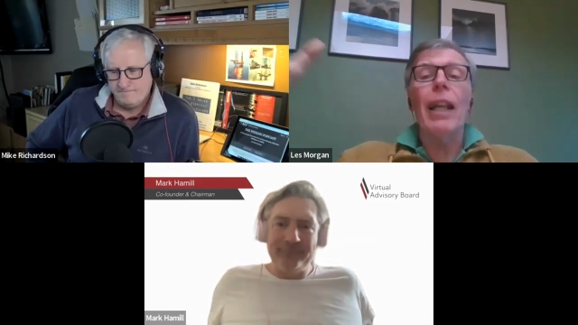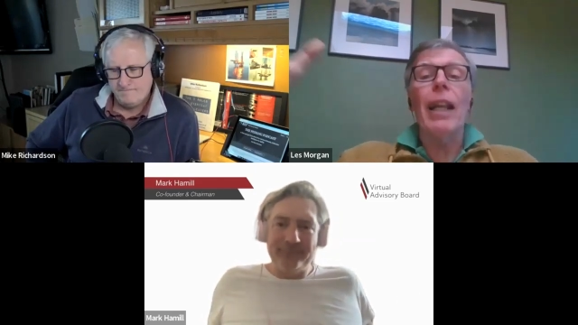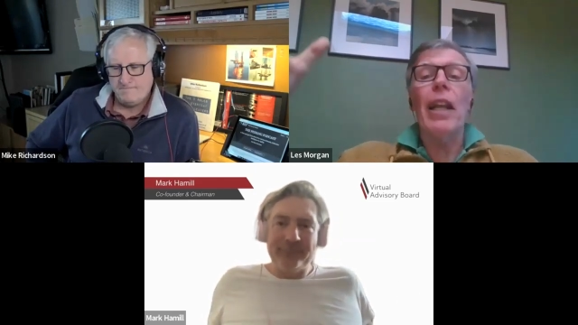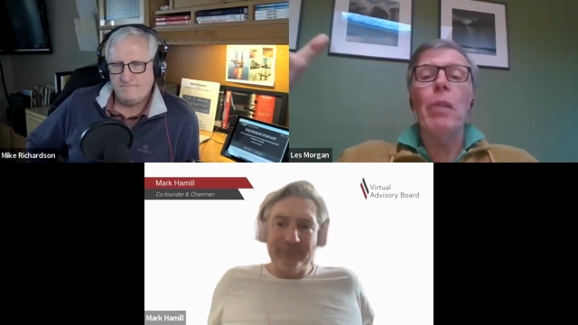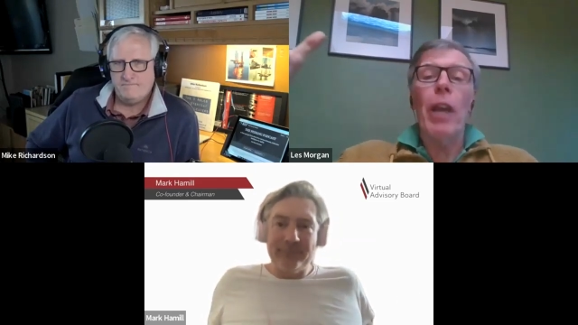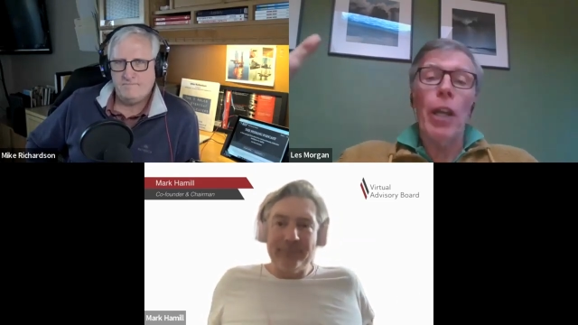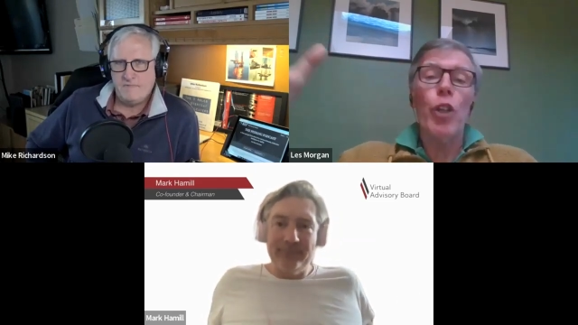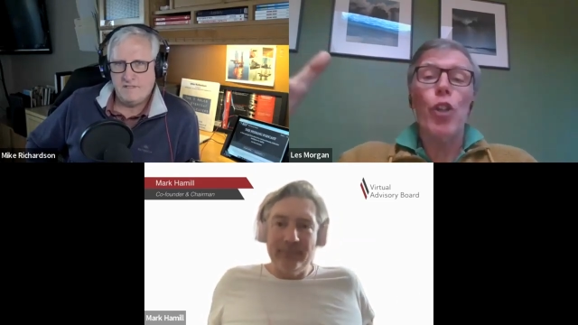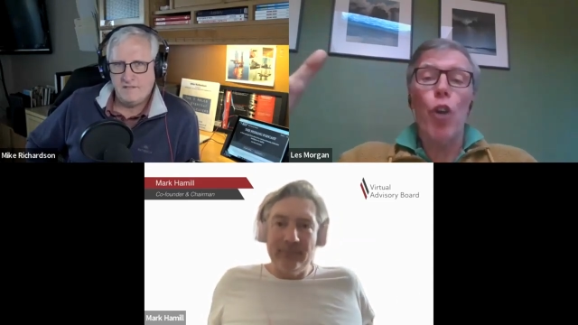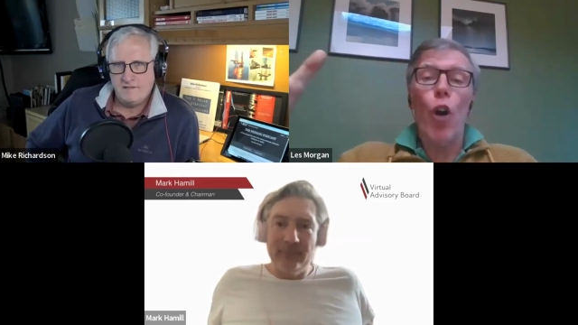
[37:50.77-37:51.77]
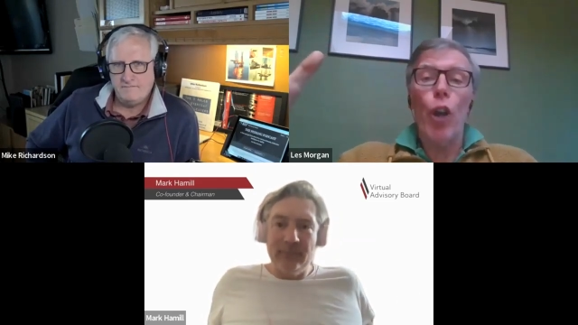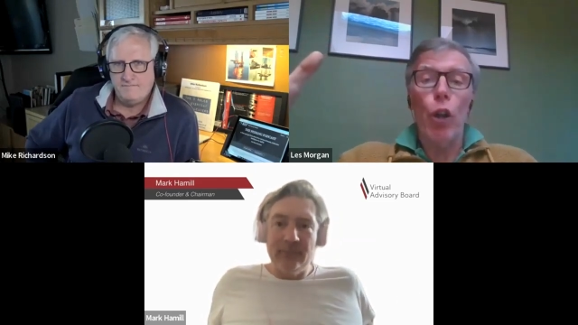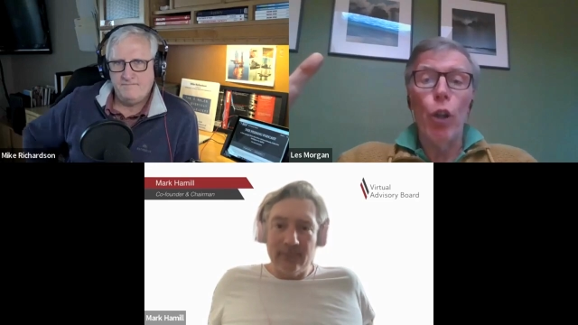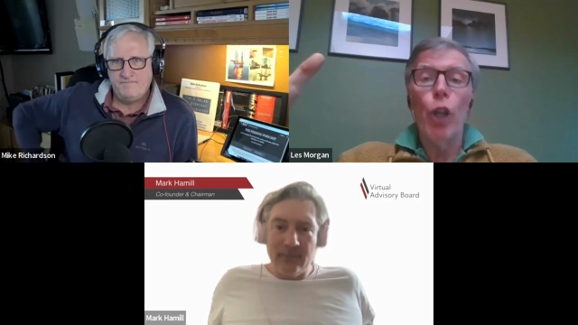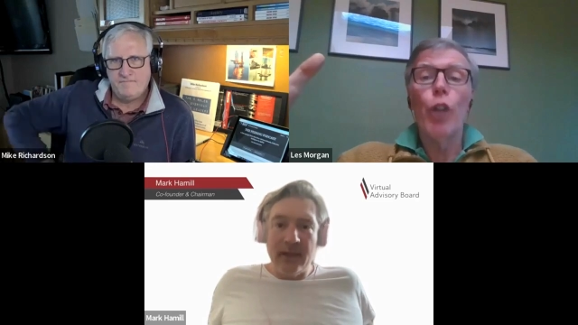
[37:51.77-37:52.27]
Speaker 1: a climate and that's a
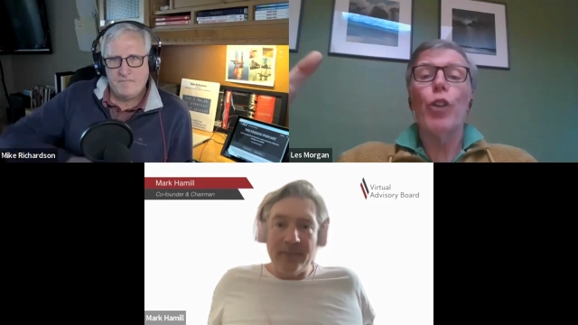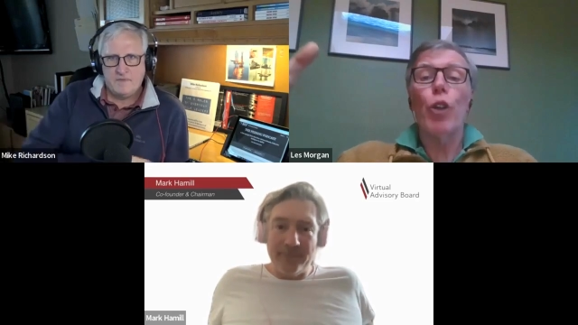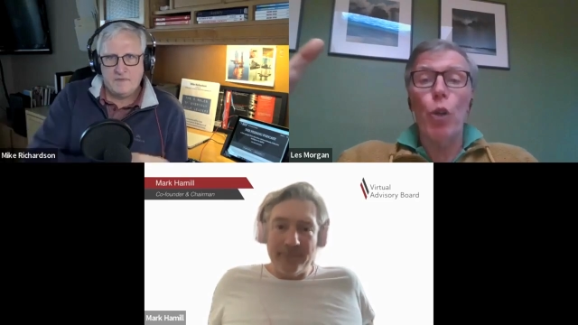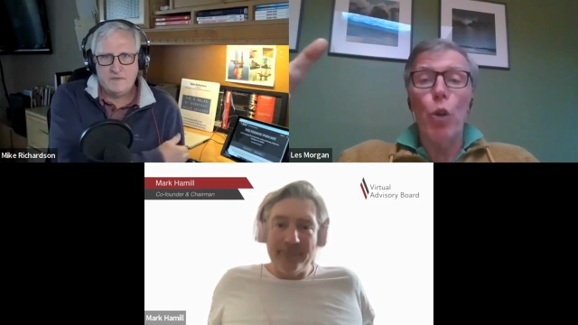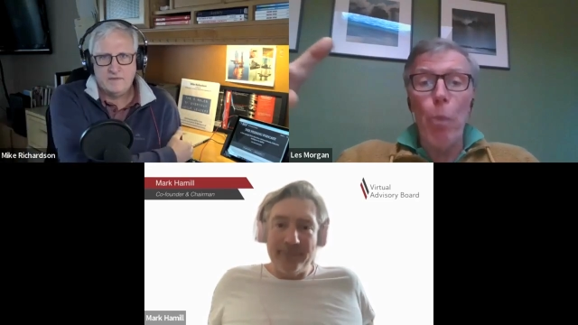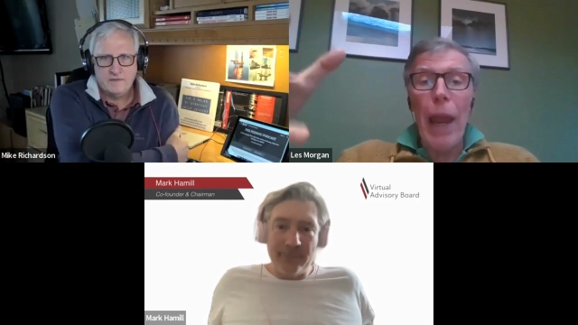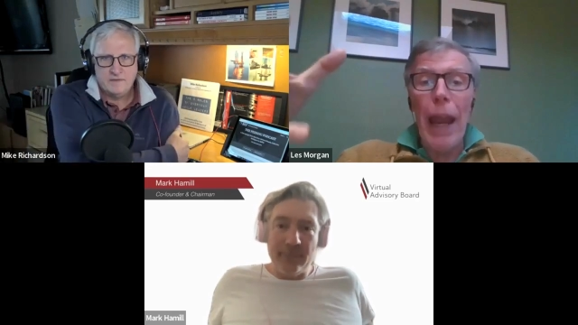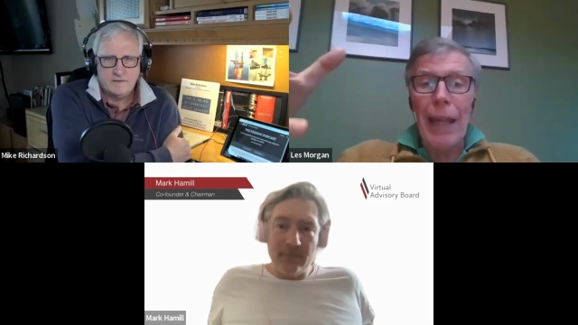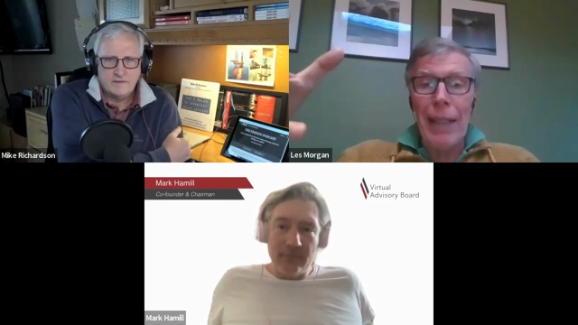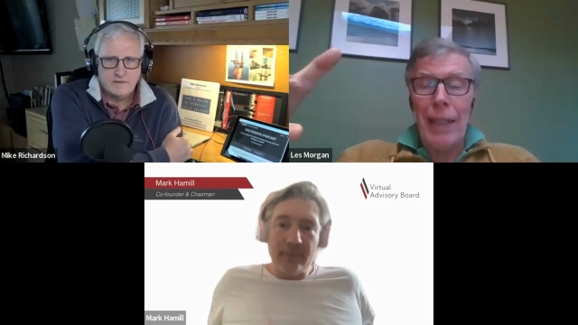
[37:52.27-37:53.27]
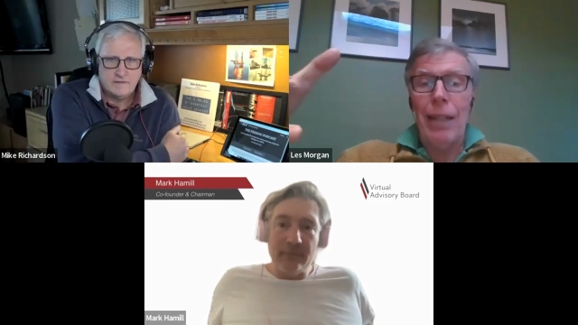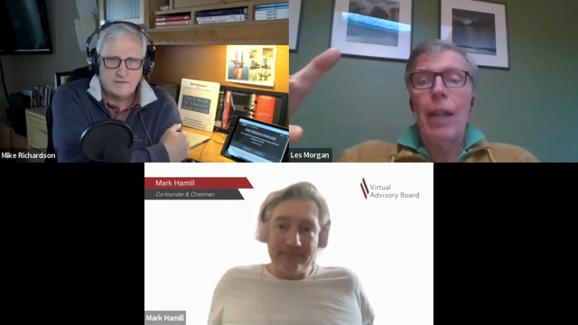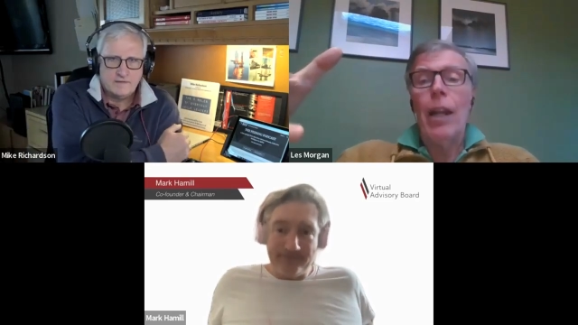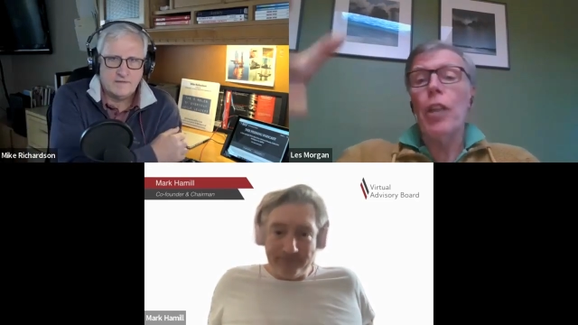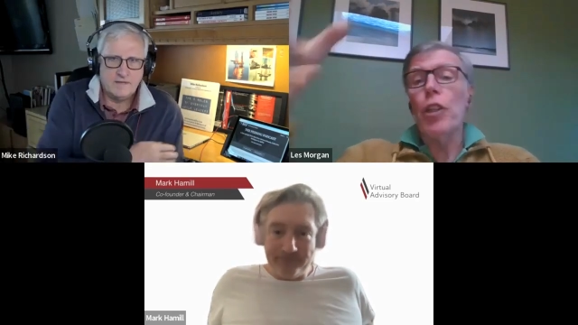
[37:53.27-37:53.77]
soil to grow
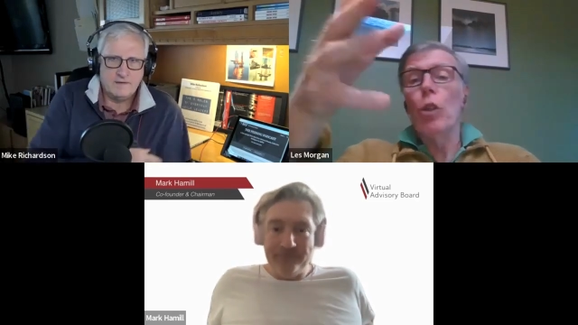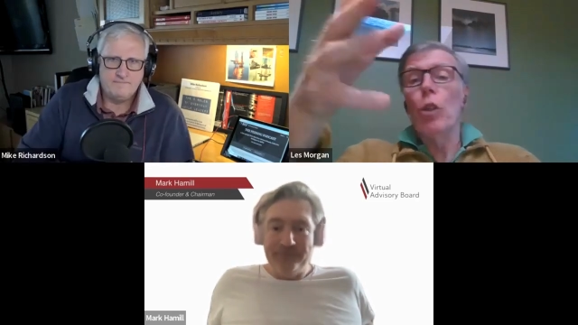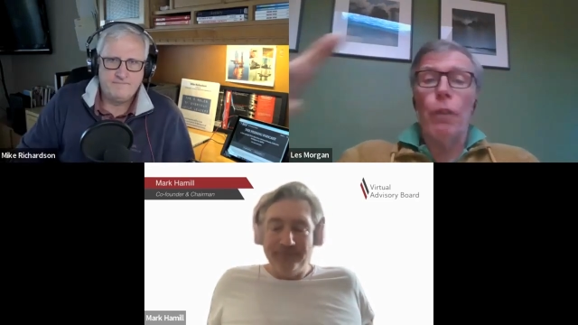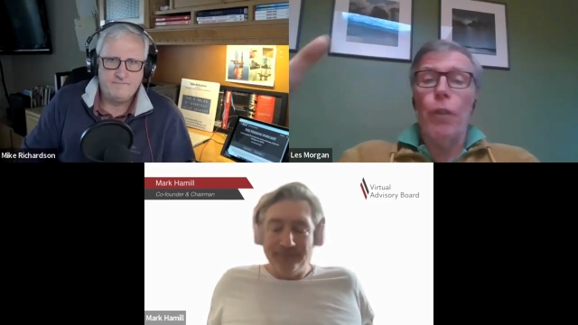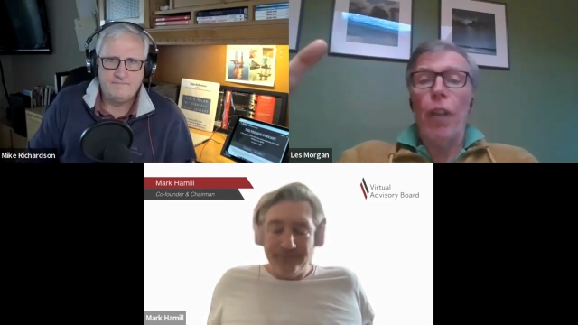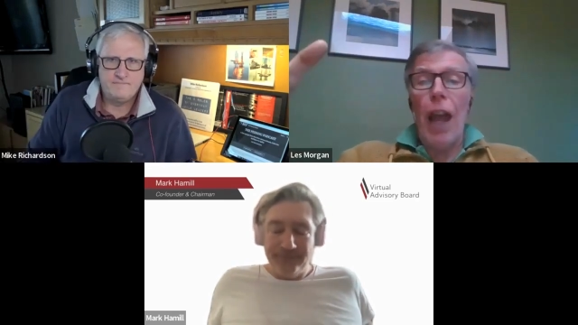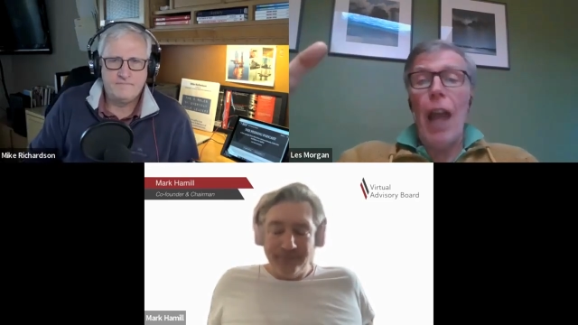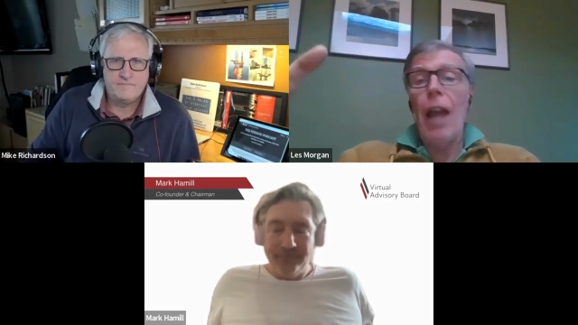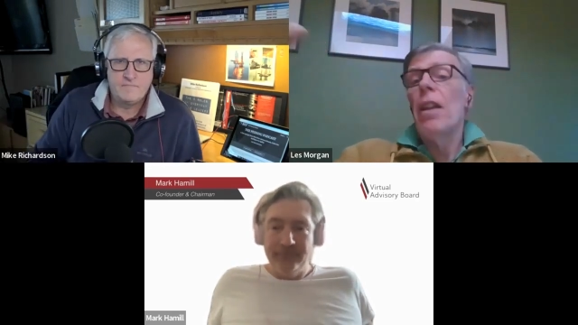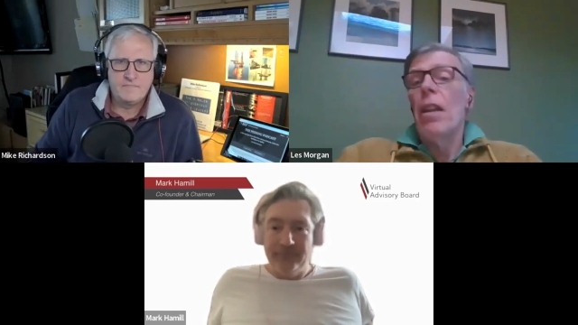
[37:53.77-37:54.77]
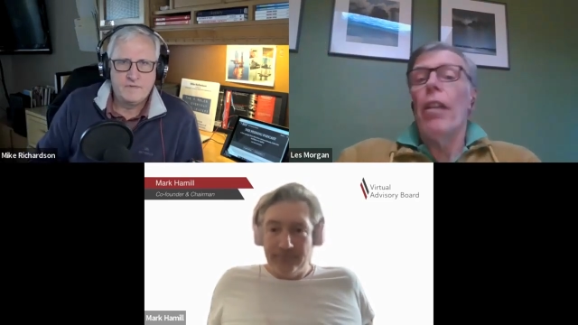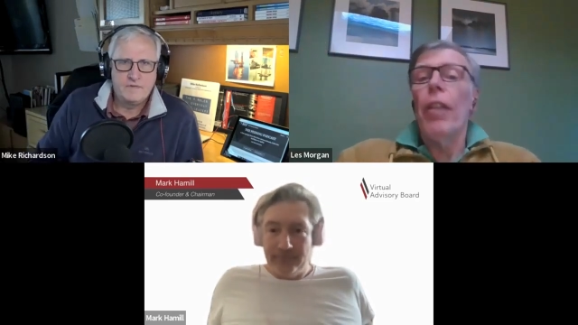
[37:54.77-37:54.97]
best, and you look for that.